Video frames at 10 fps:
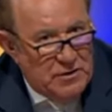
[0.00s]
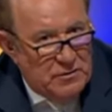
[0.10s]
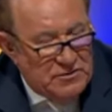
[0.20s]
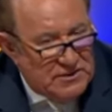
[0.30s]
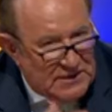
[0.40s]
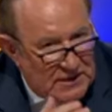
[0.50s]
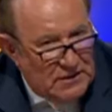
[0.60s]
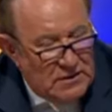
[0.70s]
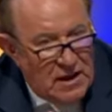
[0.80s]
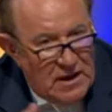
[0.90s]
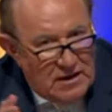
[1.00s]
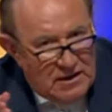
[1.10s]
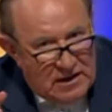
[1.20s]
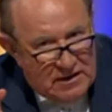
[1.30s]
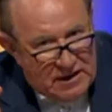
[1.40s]
It'll still,
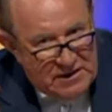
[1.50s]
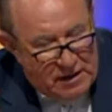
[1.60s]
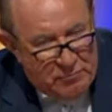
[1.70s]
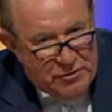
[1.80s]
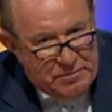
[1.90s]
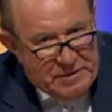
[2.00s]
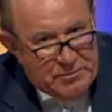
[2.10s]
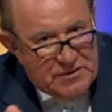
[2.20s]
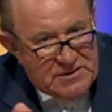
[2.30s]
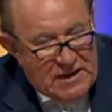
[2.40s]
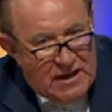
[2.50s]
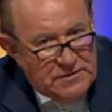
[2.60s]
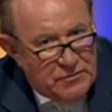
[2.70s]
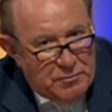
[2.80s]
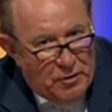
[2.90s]
a, a number of people, the size
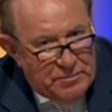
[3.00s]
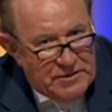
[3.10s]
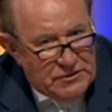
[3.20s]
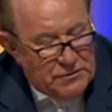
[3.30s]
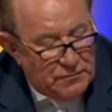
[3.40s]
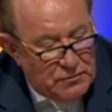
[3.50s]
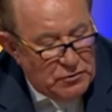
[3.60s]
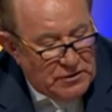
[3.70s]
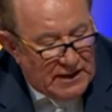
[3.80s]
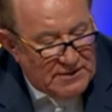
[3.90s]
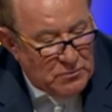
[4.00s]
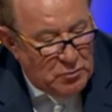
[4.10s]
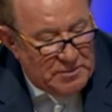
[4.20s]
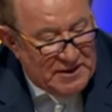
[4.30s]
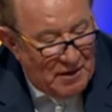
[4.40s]
of the population of Newcastle will
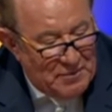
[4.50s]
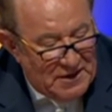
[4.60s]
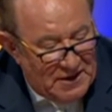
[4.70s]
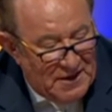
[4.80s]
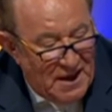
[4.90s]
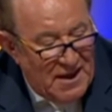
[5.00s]
be coming in.